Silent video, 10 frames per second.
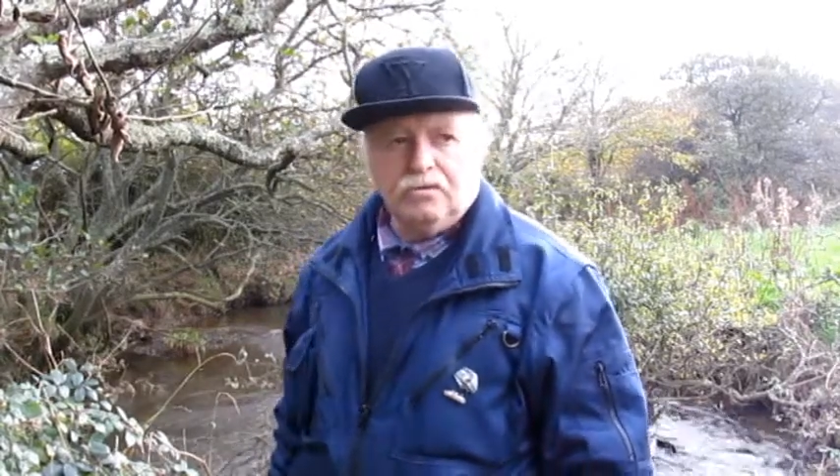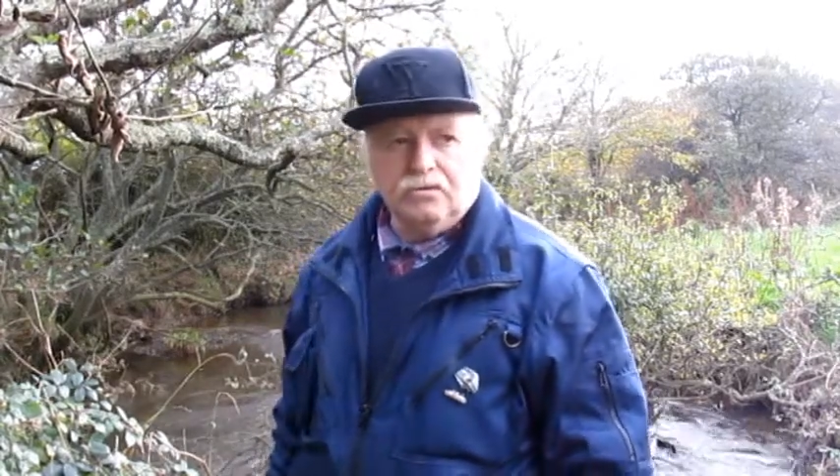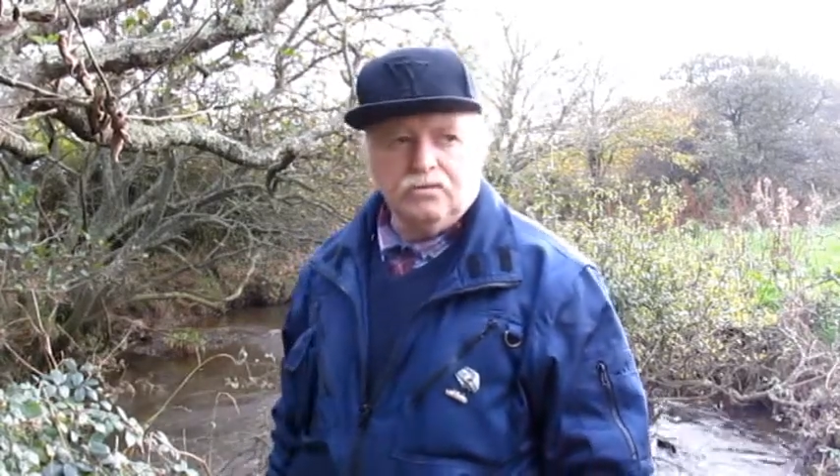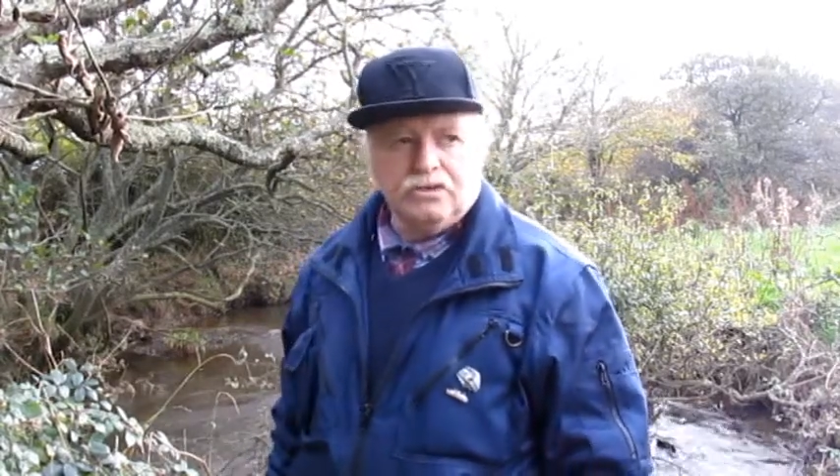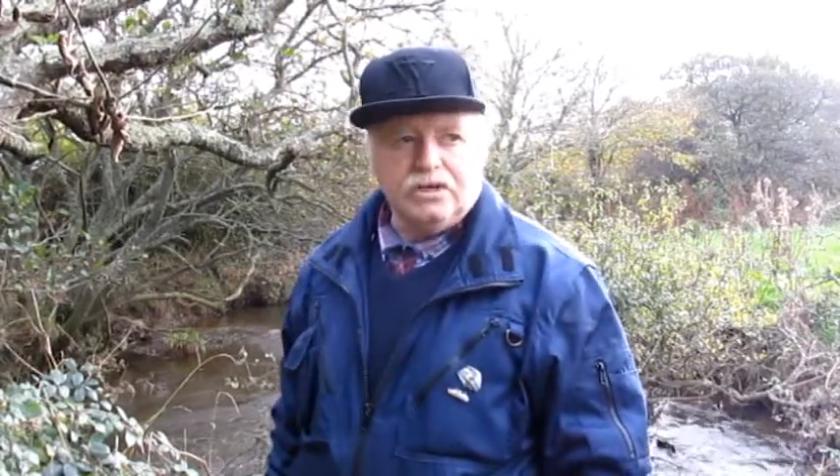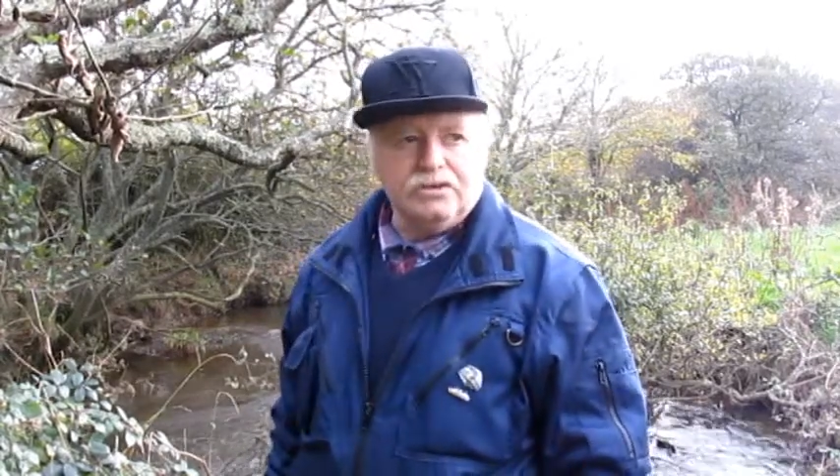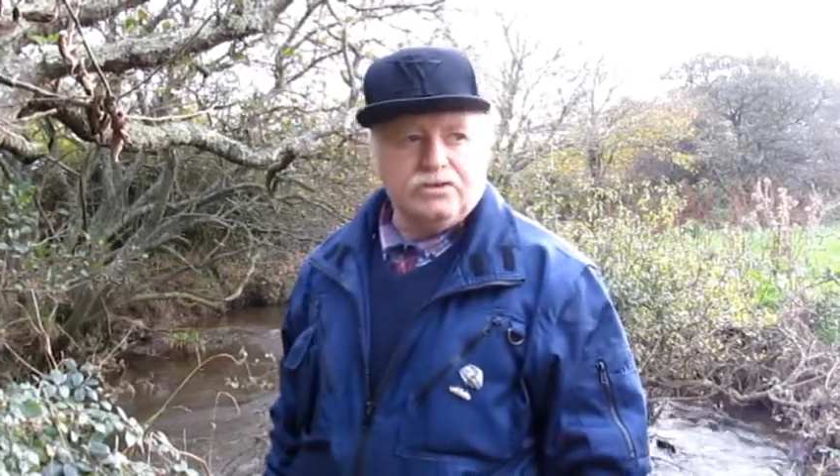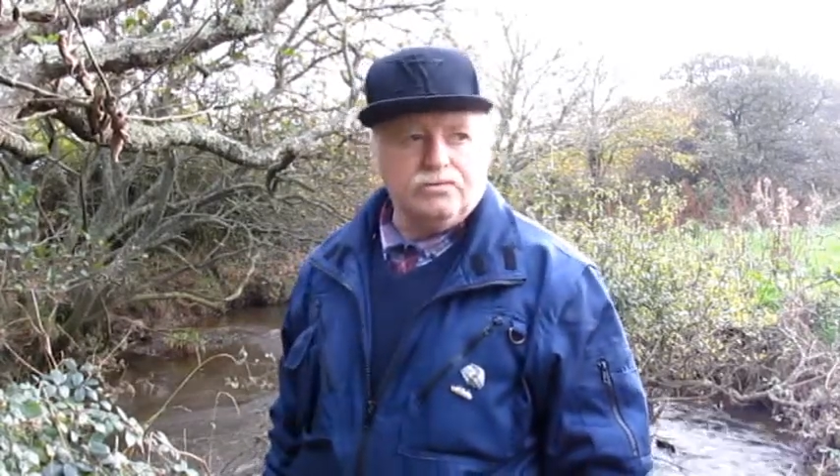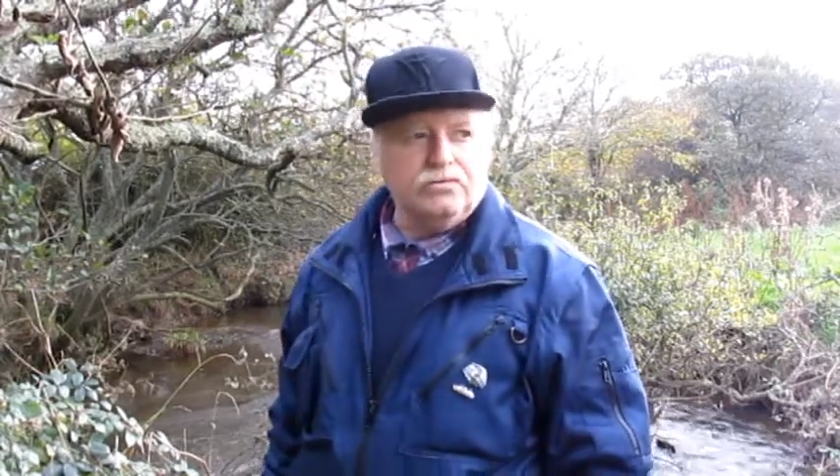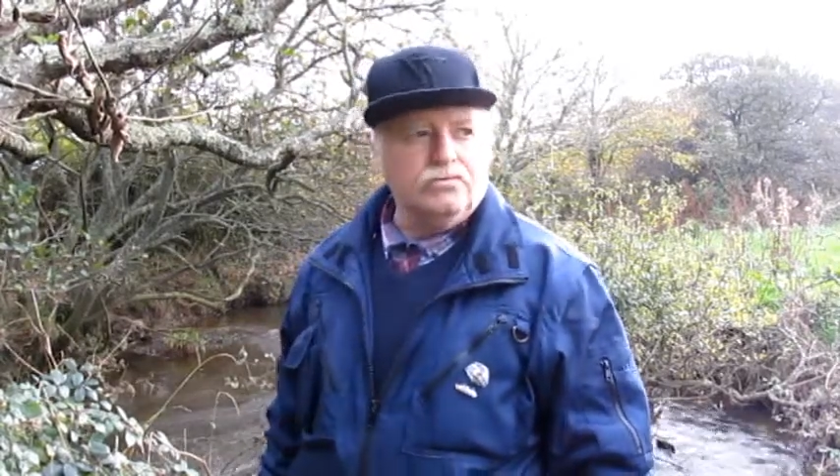runs
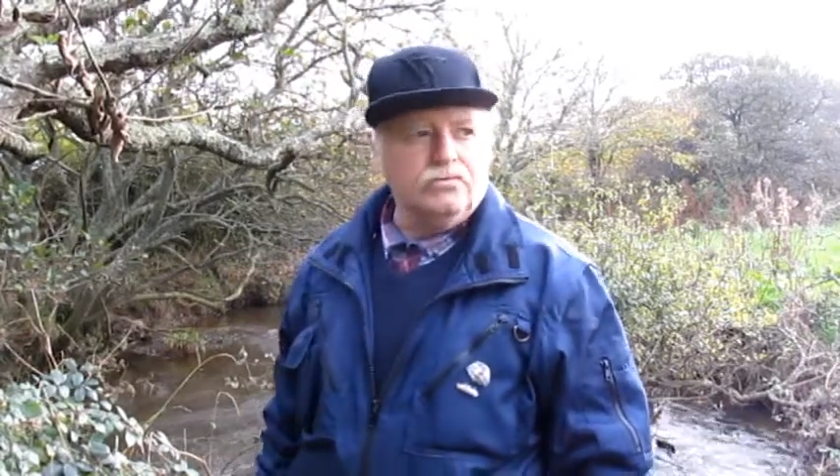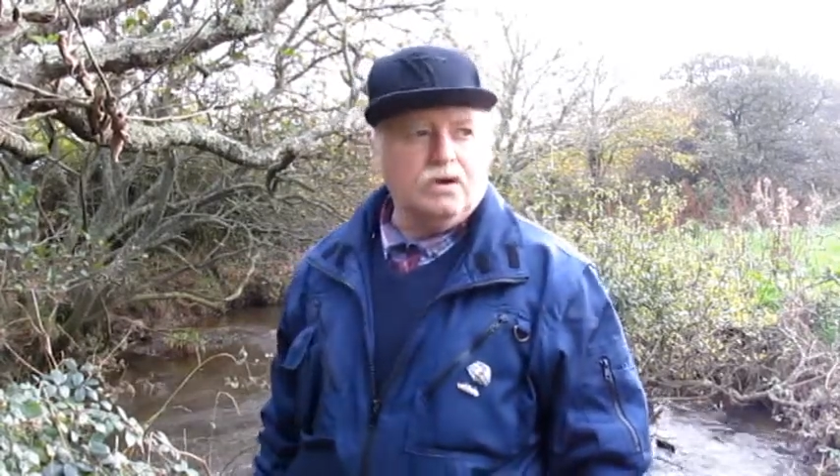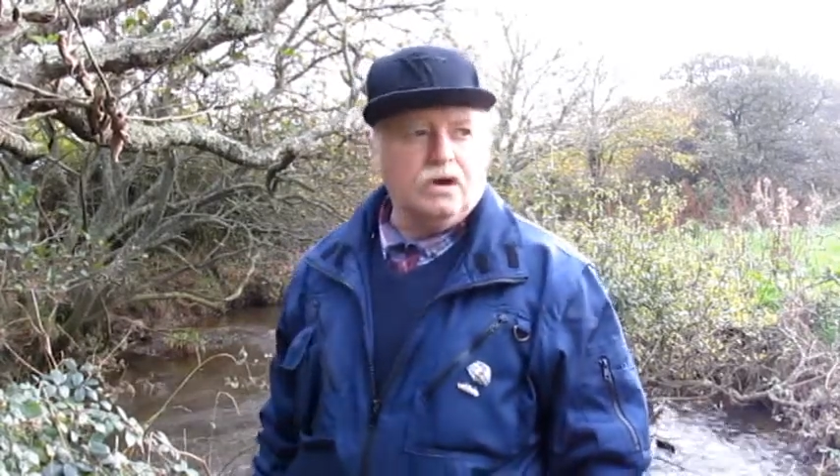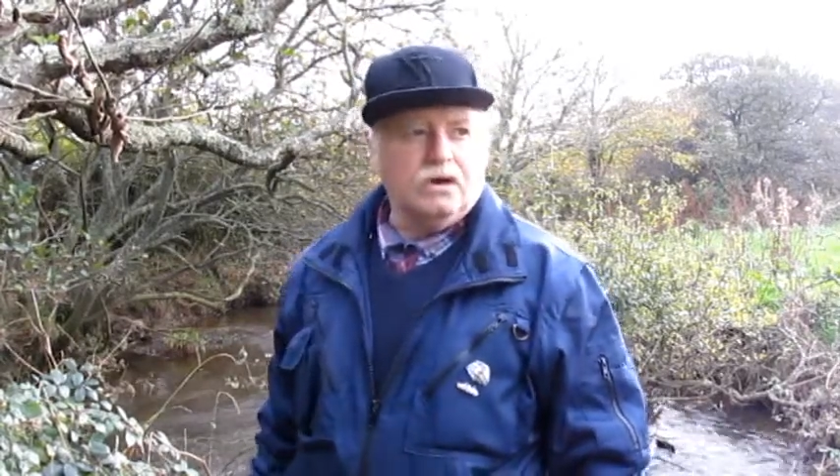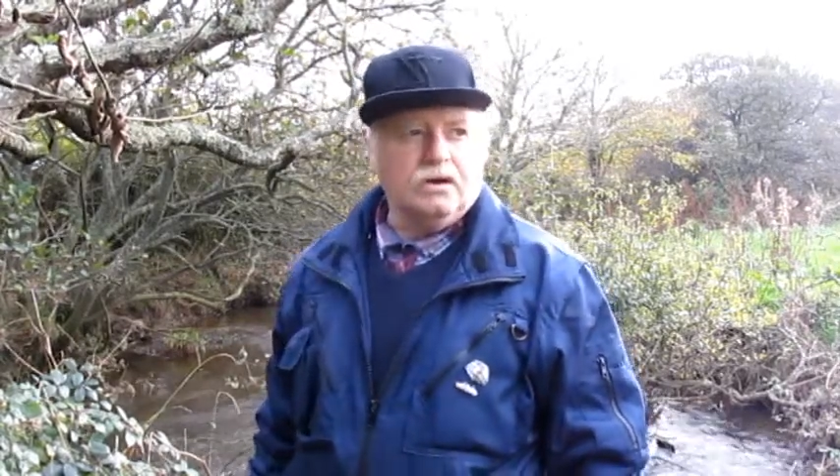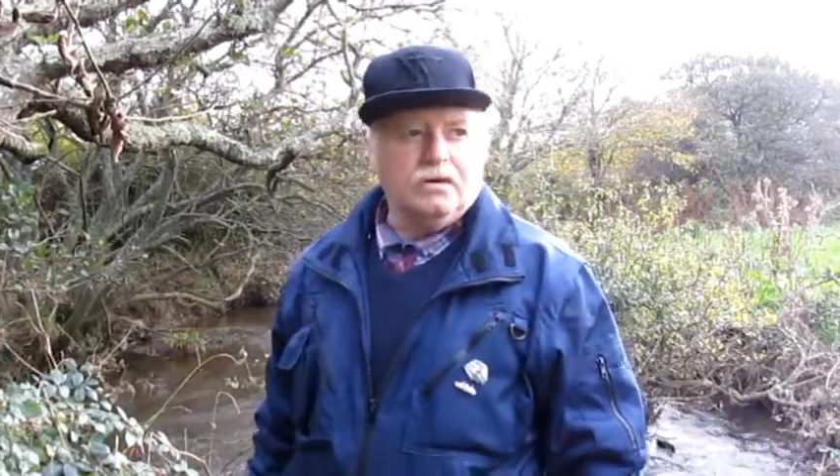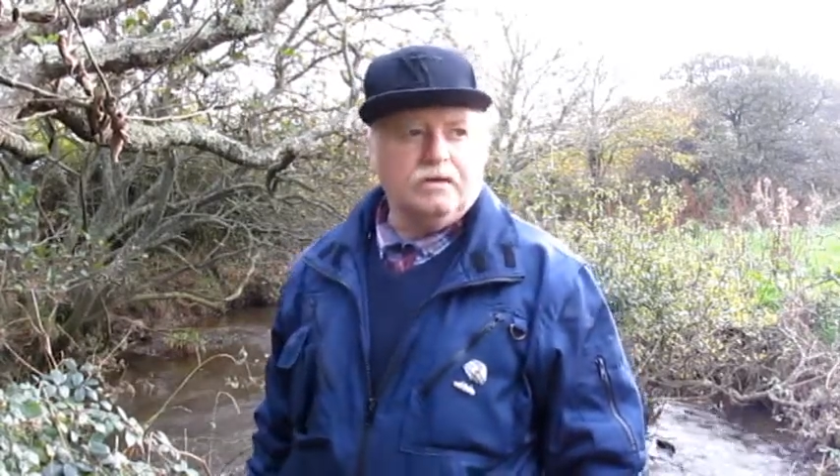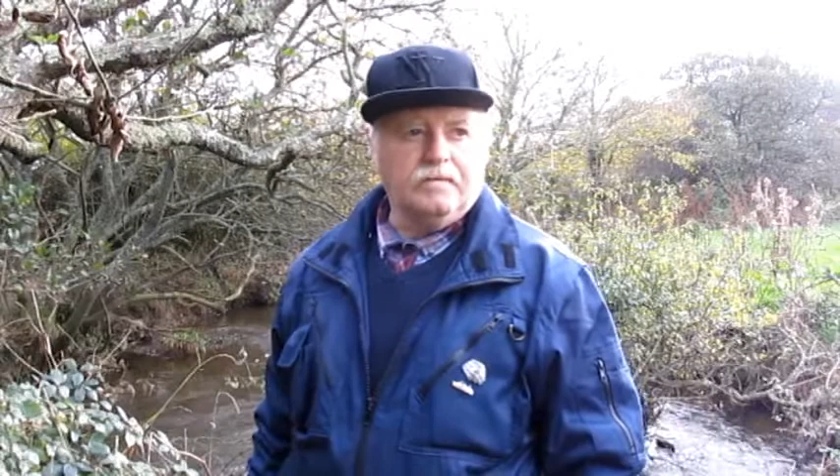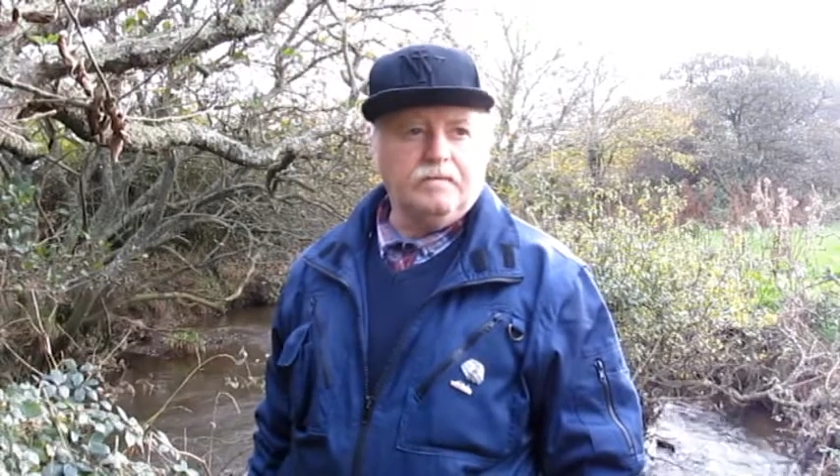into uh,